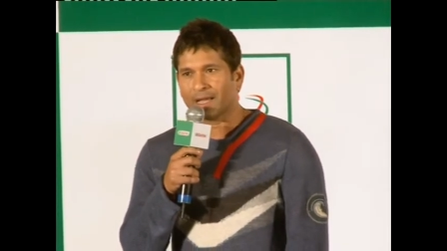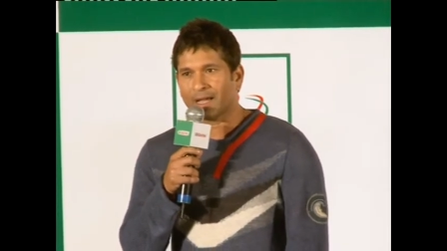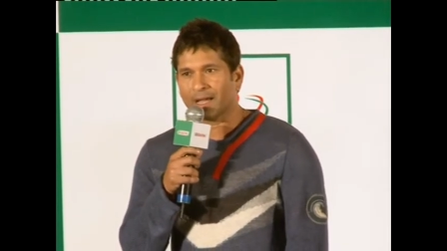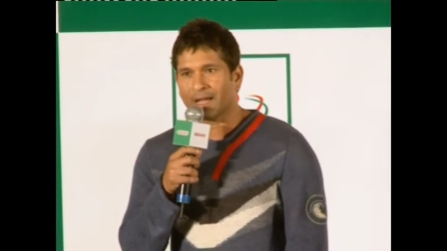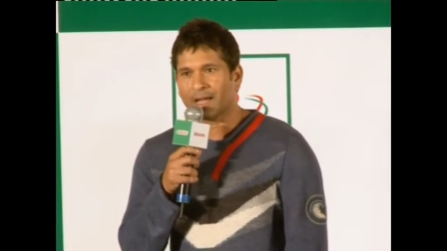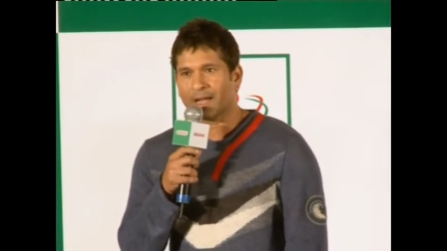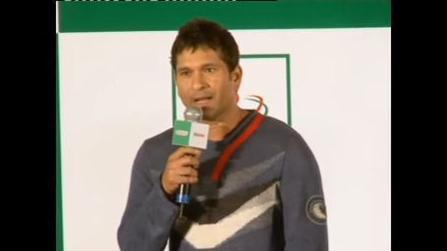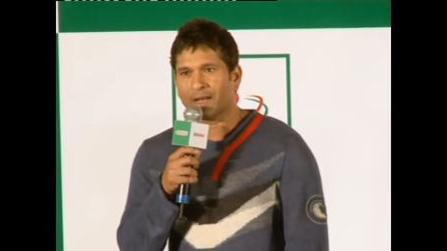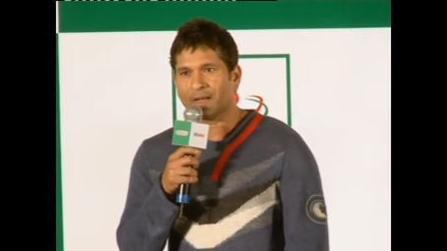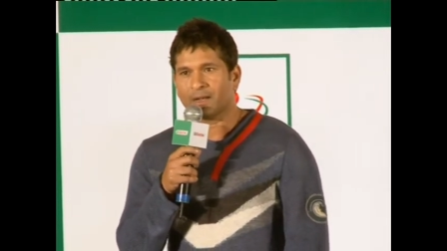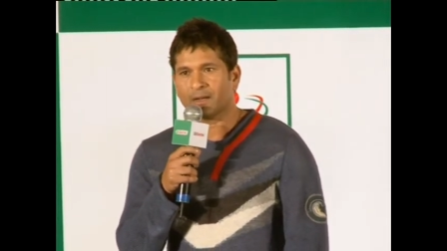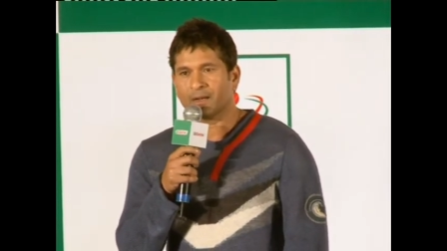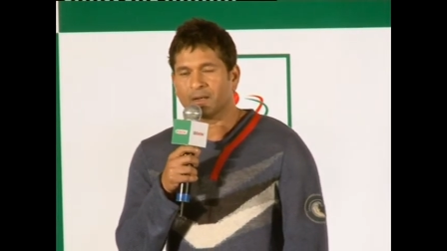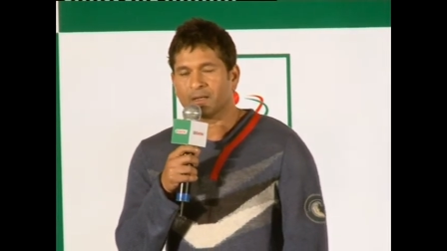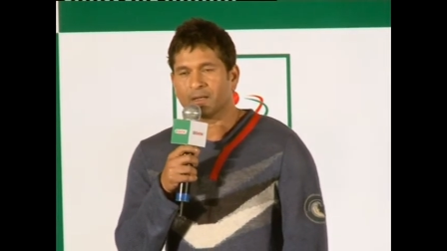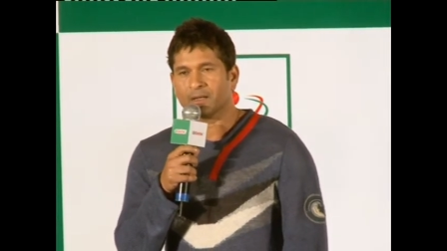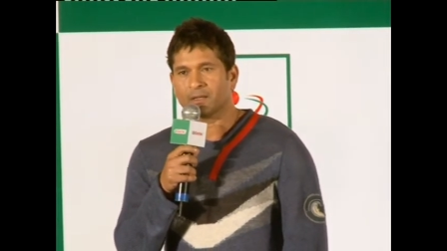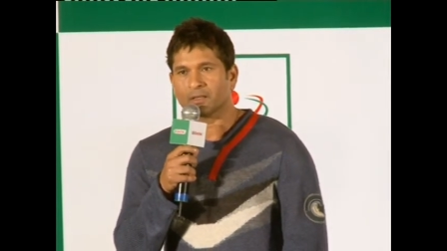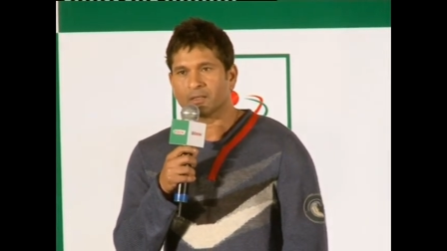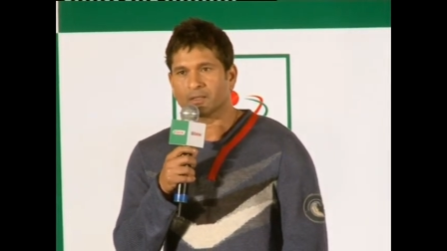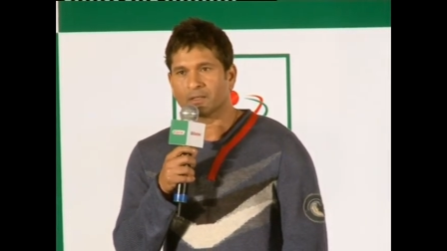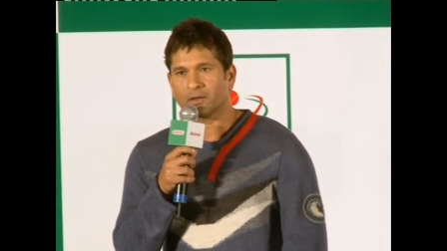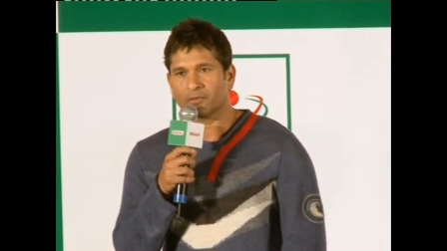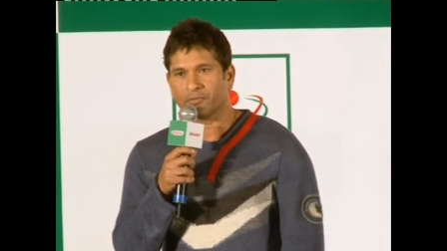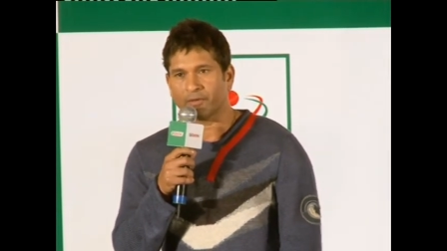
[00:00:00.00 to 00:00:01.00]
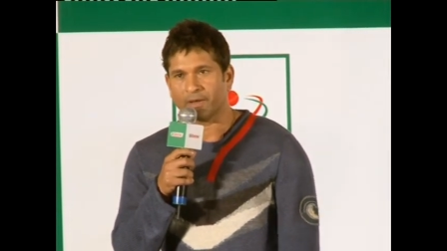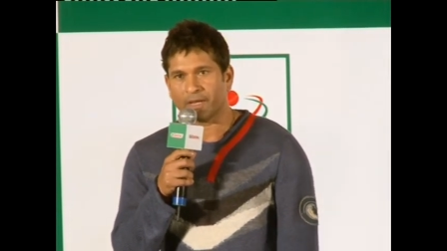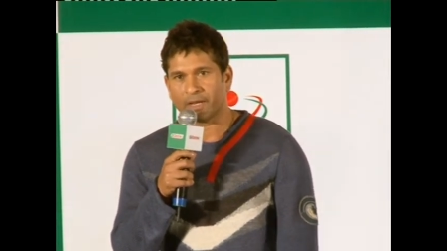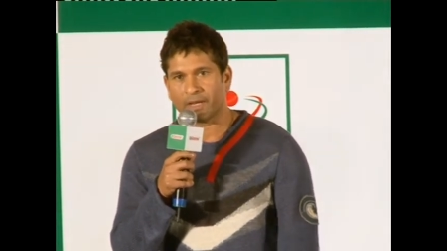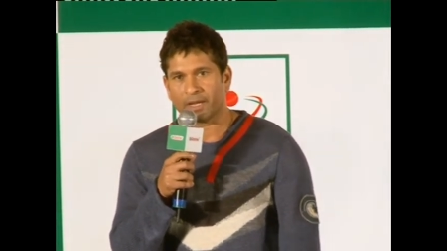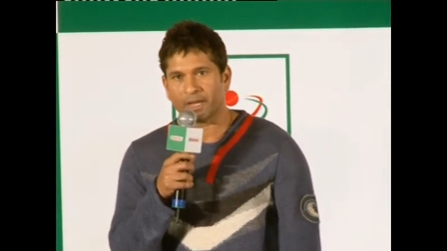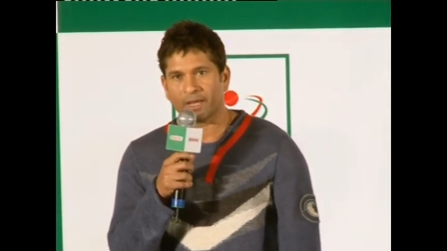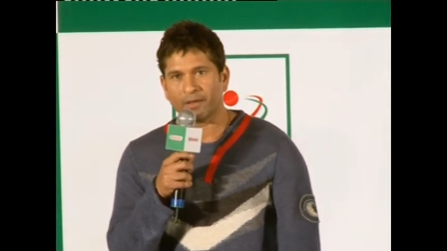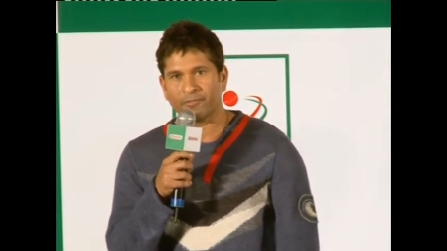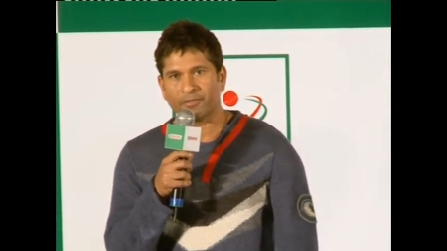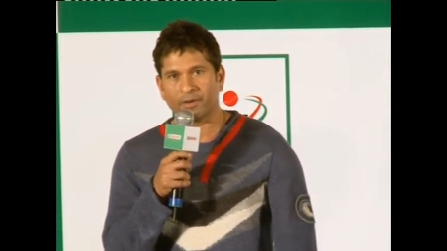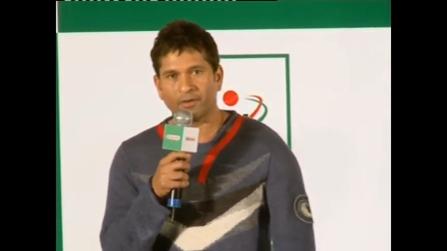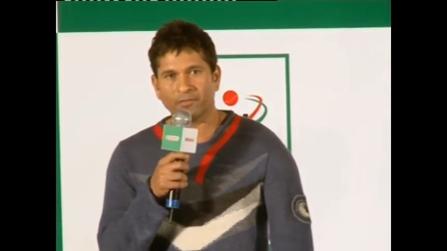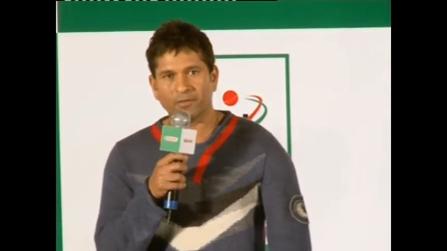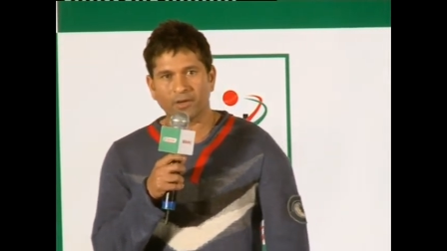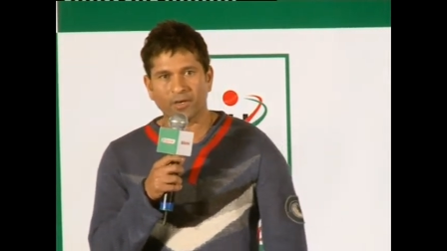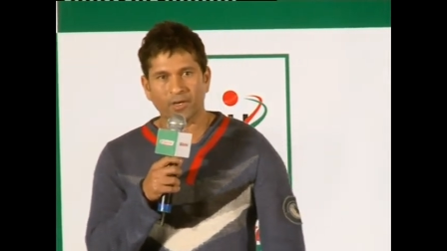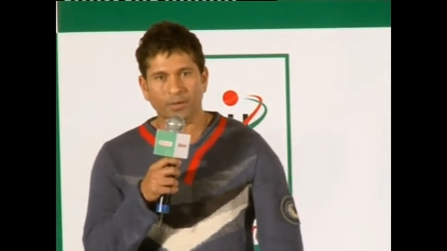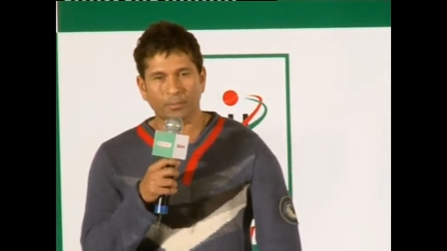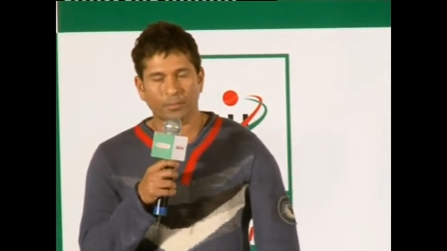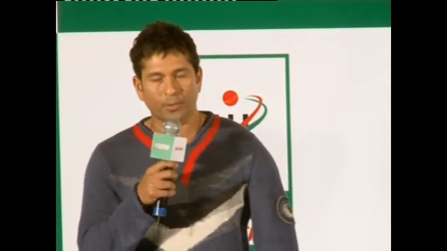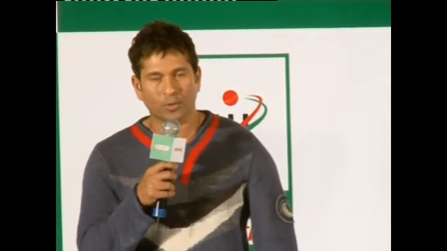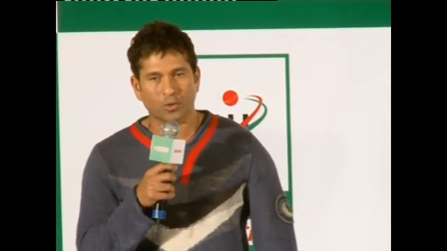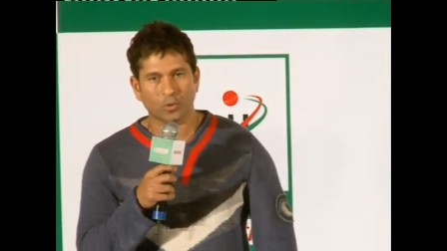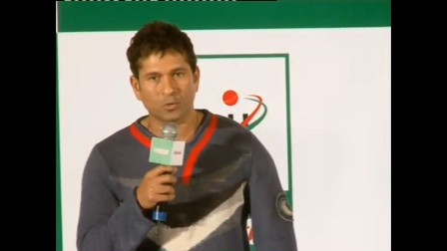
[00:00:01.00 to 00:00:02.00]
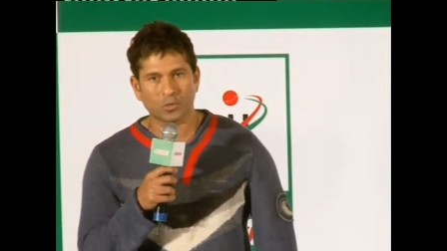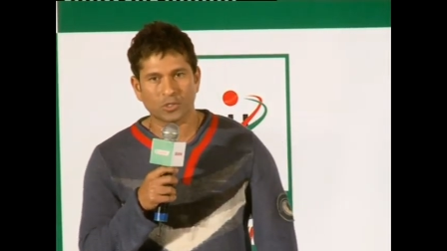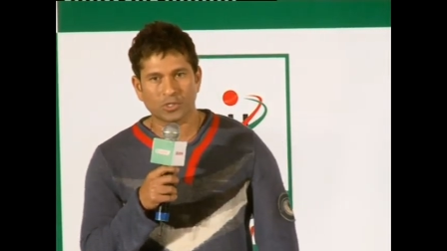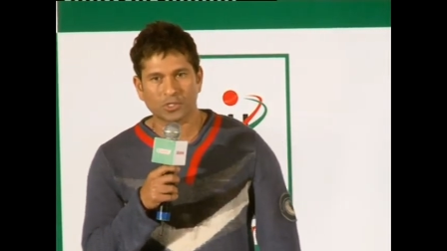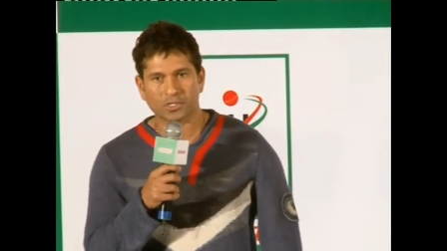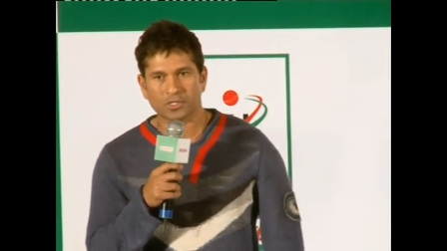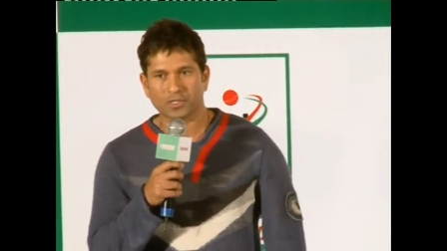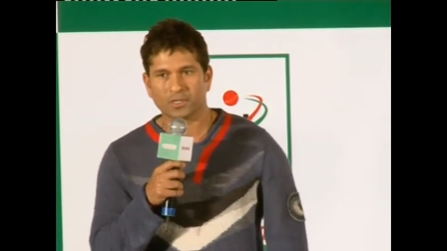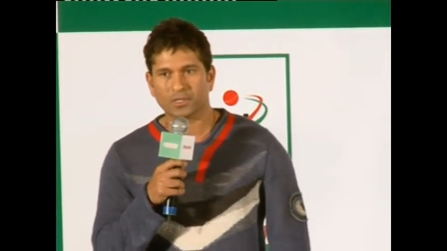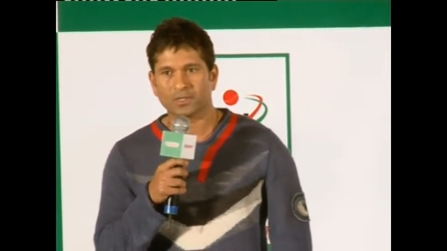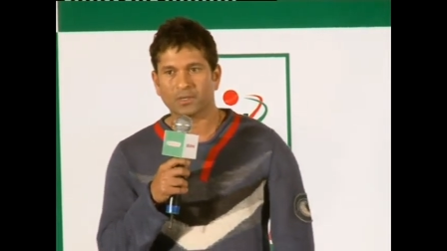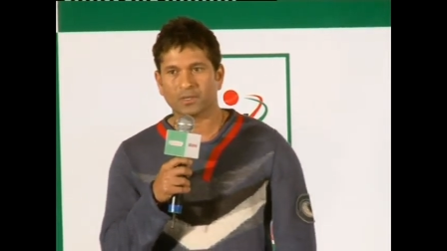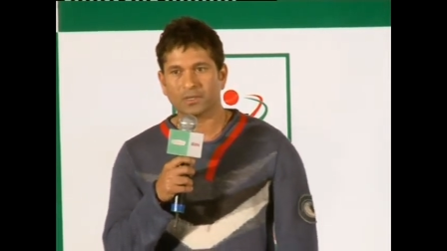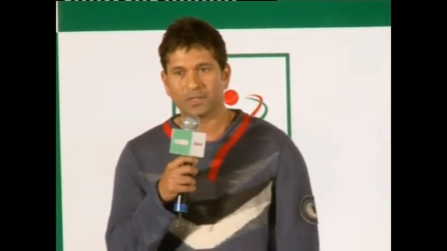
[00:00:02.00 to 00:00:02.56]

and the way everyone approached